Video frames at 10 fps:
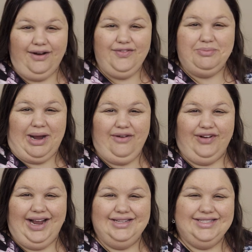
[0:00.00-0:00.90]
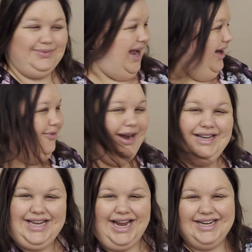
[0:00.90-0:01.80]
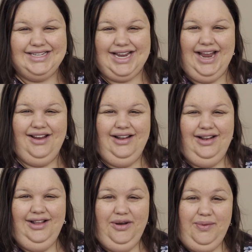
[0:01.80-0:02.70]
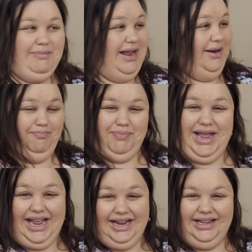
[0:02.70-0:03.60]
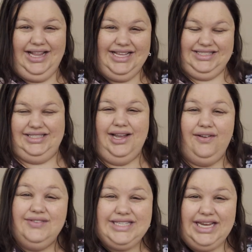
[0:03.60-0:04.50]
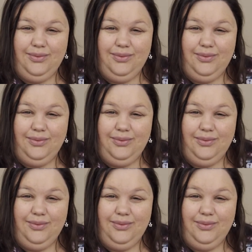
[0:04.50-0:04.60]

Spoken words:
of you, my friends. We had a great day today. We made a big list of Z